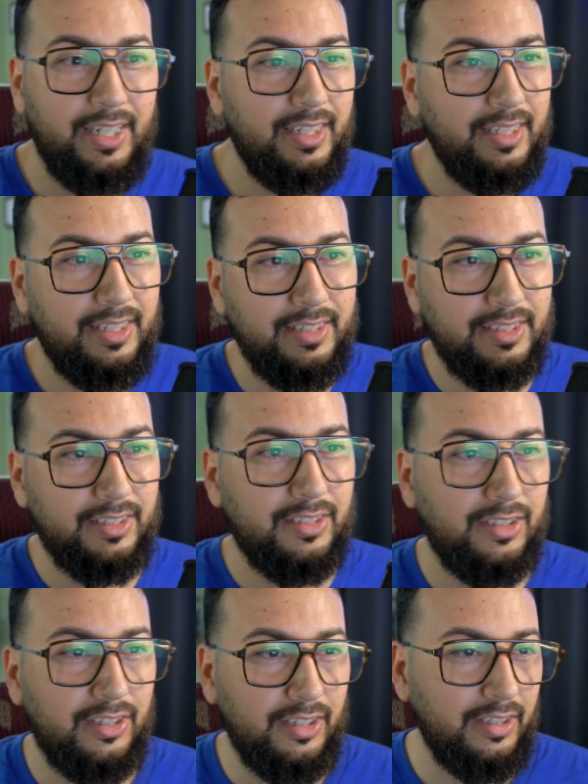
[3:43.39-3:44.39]
editing is
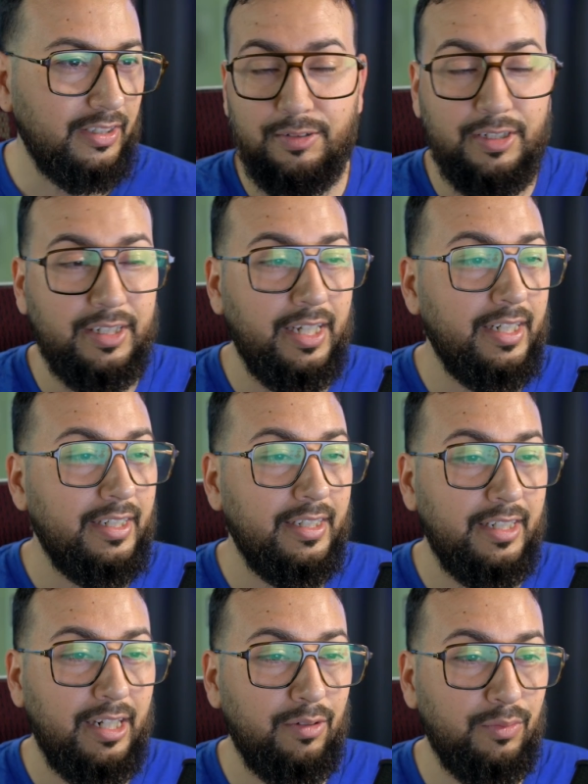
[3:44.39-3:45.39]
concerned, you can edit
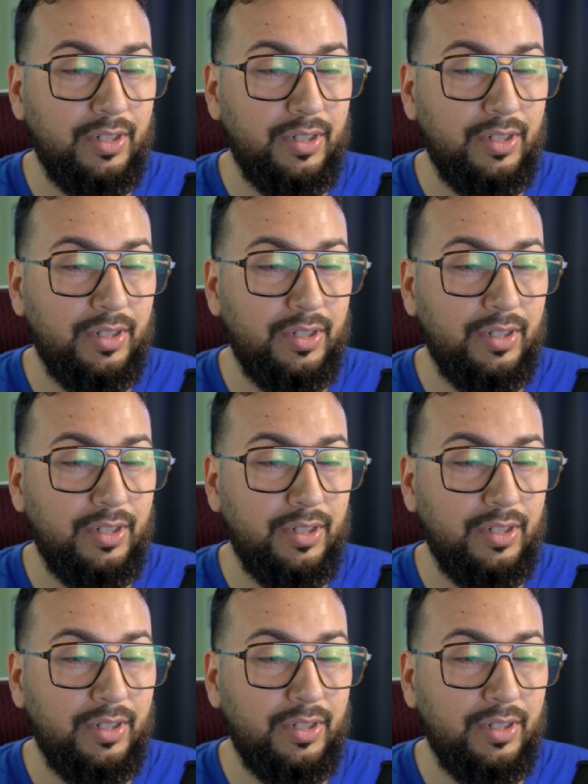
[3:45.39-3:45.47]
it on